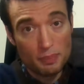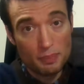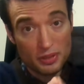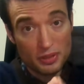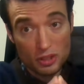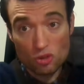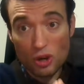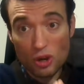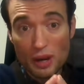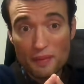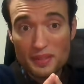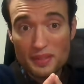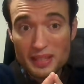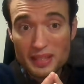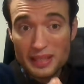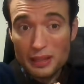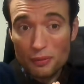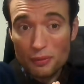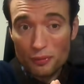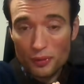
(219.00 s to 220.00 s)
But the drivers
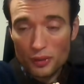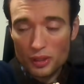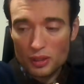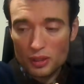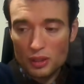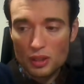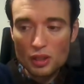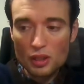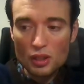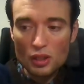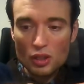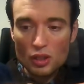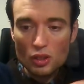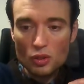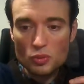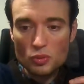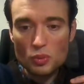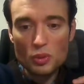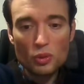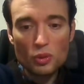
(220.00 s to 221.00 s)
are different
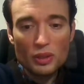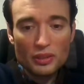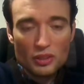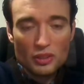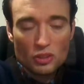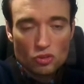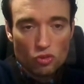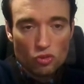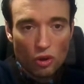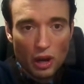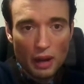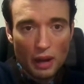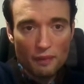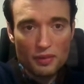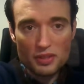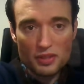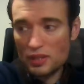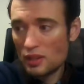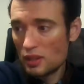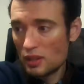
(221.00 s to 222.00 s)
because we look at the
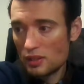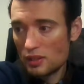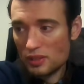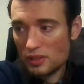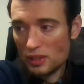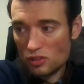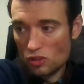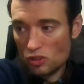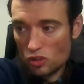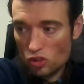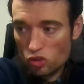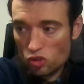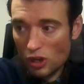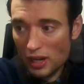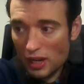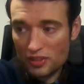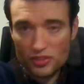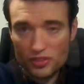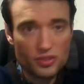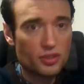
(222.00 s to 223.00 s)
drivers such as
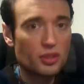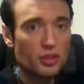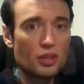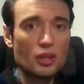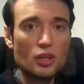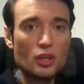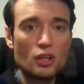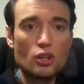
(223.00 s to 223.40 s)
trust,